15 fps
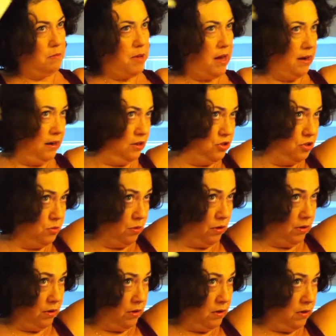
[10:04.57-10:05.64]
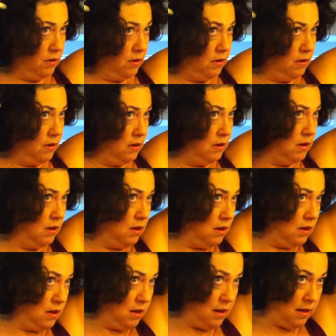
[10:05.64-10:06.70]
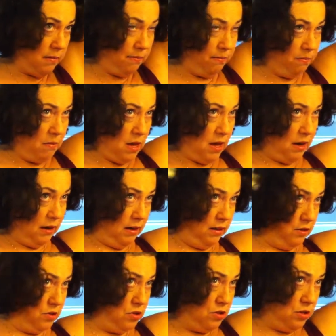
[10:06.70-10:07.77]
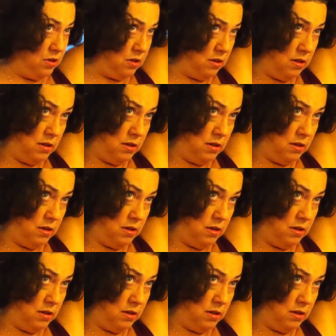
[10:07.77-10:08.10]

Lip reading: About an inch worth. About an inch.